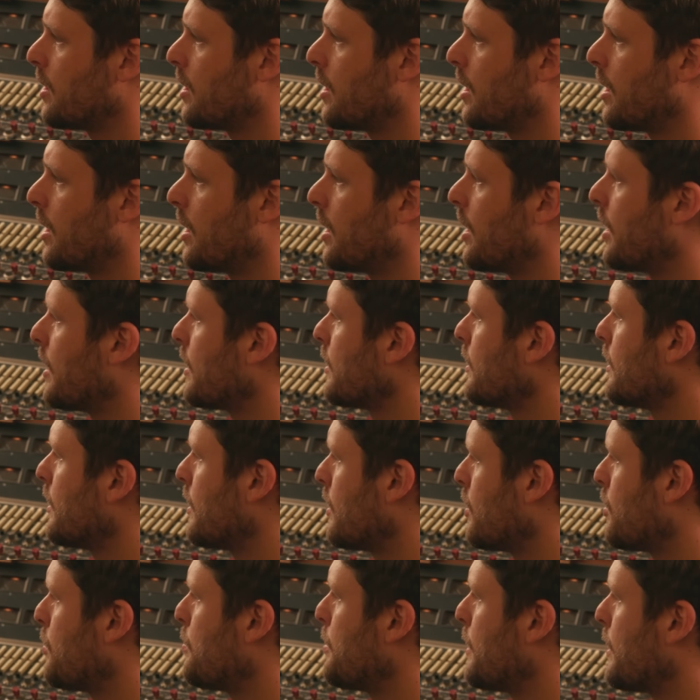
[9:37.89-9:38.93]
uh, a
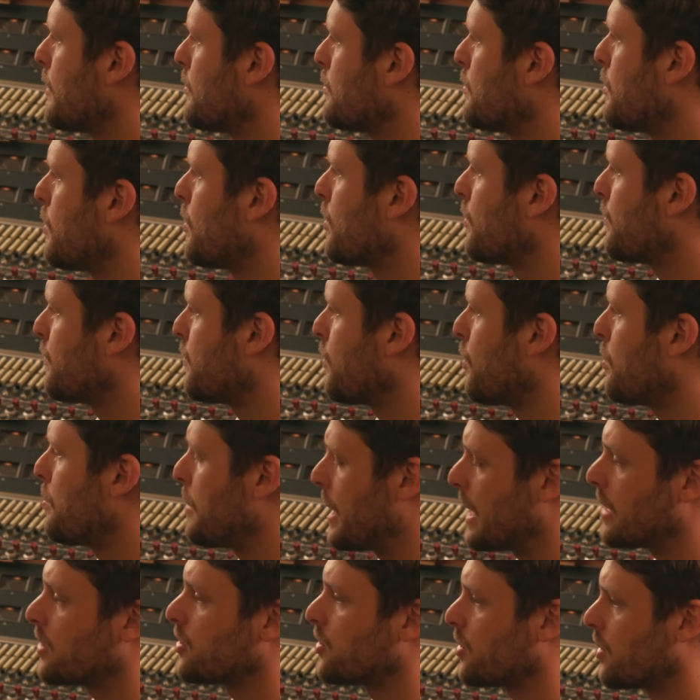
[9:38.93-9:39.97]
little bit more full
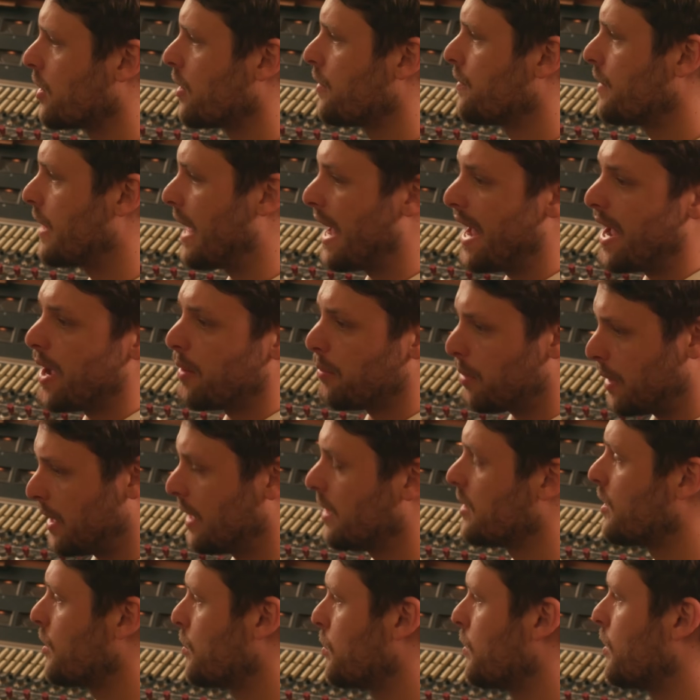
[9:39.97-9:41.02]
picture of the amp
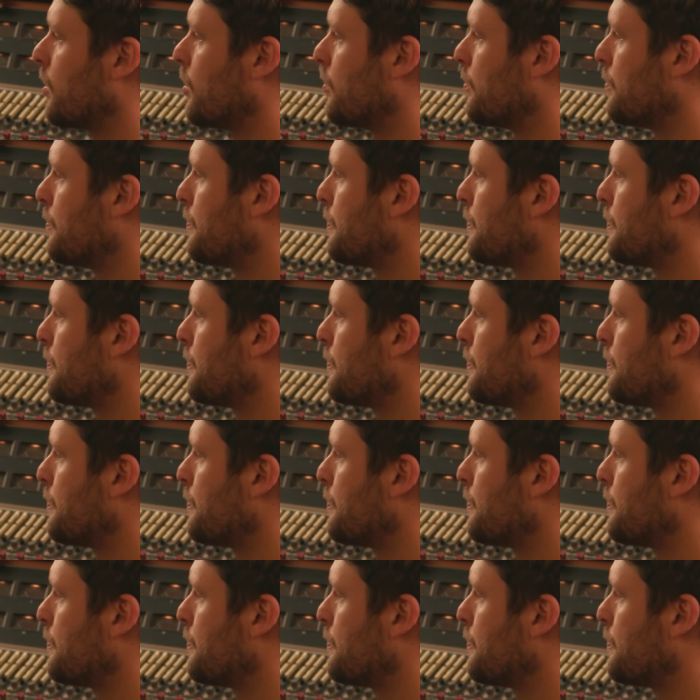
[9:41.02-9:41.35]
in the room.